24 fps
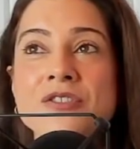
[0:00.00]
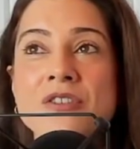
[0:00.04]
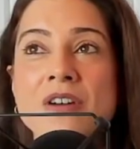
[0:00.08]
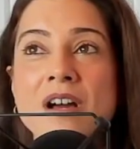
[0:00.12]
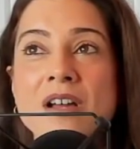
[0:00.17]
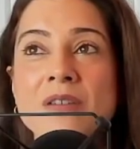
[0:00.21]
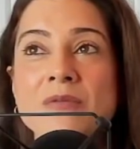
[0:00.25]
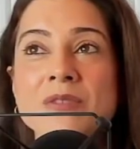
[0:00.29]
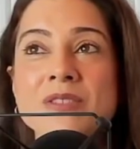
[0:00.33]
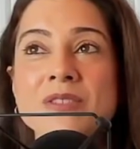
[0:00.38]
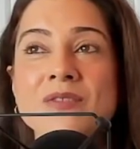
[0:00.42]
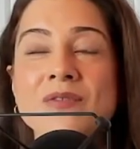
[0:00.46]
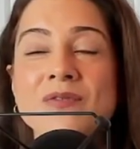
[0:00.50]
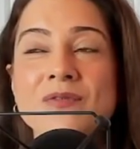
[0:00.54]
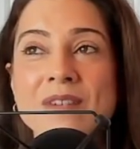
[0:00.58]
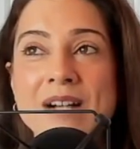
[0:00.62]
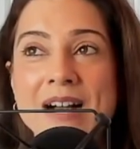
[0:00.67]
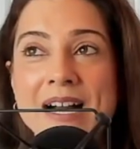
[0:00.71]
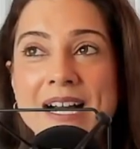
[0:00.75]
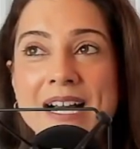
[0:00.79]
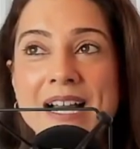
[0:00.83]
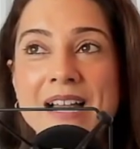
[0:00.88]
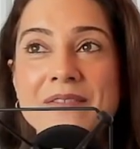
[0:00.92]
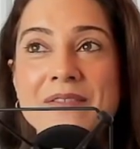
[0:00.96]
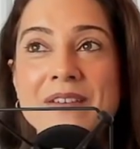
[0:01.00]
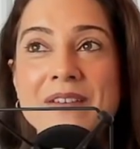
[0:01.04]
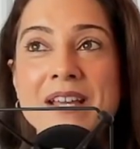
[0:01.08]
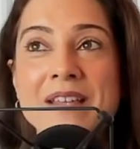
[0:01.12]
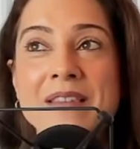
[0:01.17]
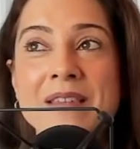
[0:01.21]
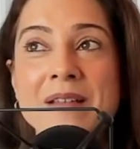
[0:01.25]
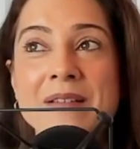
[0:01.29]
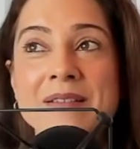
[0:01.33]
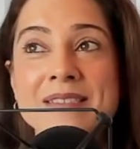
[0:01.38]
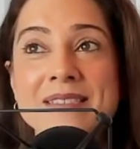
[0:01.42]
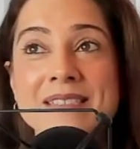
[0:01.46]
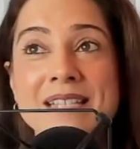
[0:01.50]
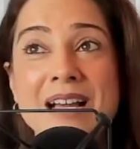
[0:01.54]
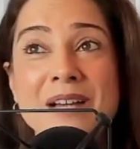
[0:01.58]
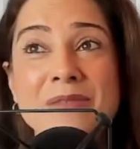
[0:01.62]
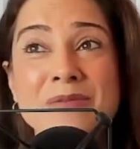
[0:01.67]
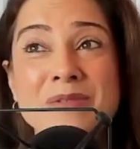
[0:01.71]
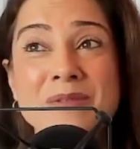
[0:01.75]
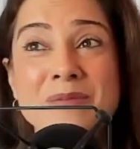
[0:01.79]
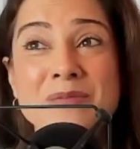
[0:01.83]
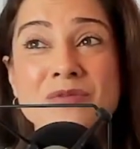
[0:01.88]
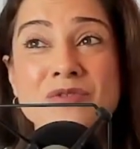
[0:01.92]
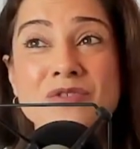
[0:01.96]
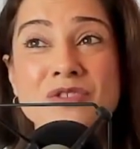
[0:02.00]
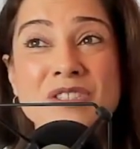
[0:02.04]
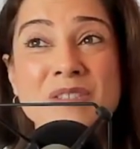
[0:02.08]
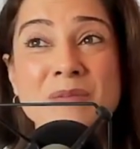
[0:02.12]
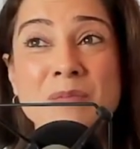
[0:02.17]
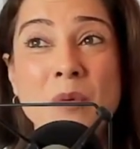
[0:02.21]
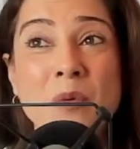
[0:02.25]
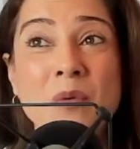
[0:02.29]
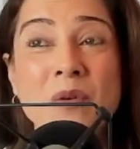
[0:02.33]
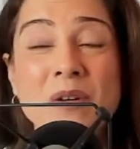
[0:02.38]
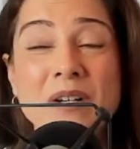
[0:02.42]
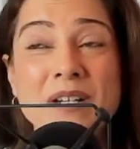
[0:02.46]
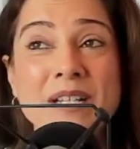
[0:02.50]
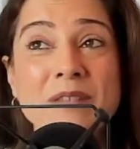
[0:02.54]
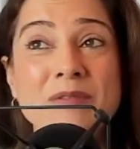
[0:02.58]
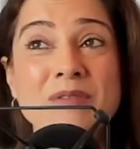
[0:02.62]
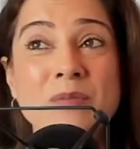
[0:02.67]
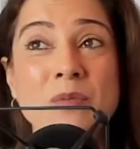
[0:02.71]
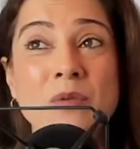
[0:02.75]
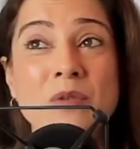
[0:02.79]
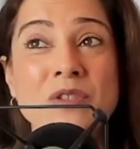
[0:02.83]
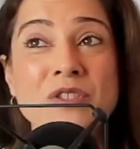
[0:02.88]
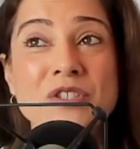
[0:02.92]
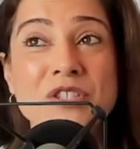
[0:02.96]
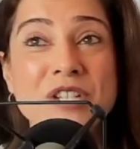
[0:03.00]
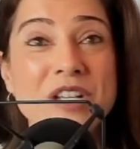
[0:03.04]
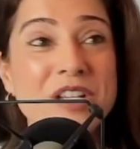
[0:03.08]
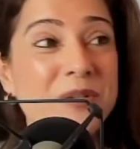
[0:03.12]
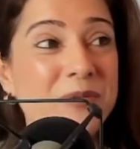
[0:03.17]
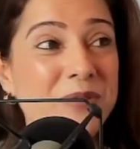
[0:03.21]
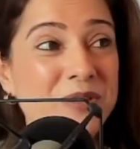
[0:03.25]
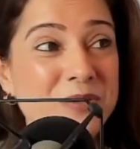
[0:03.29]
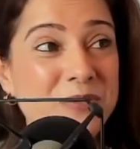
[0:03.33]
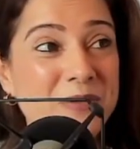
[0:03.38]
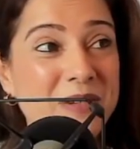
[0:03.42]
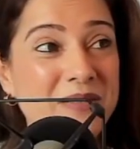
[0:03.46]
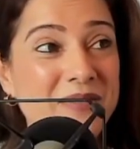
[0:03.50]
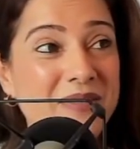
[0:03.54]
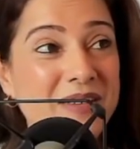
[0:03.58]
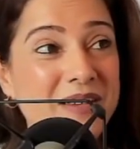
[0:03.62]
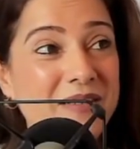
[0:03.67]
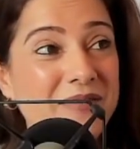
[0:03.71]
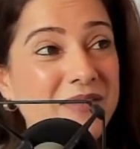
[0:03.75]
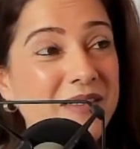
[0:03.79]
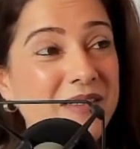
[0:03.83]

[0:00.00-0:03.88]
Sean, was 5, and then Sai was just born. He was born January 25th.